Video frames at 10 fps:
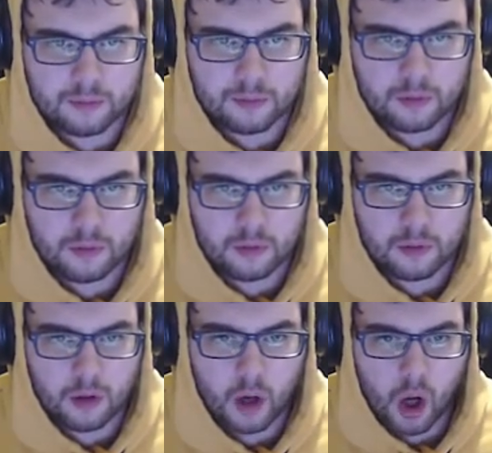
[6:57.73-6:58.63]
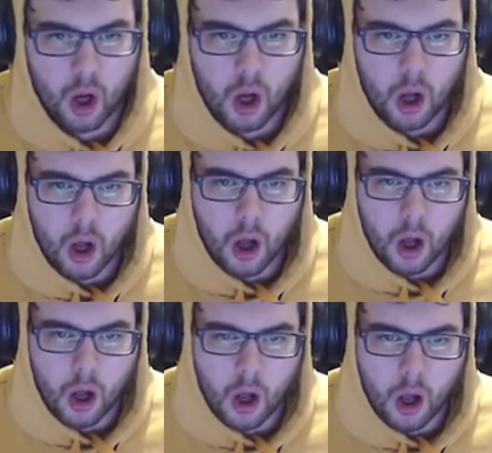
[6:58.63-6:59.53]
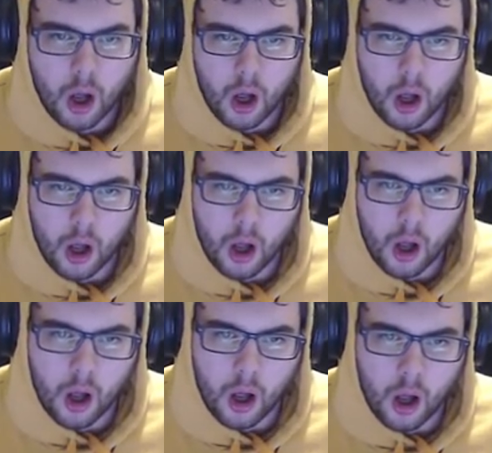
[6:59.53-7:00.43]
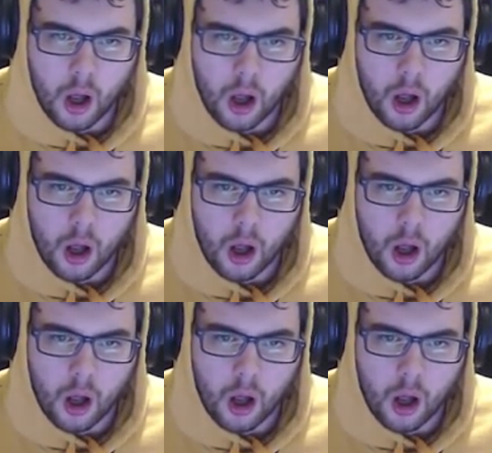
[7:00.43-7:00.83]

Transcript: No one is speaking in this clip.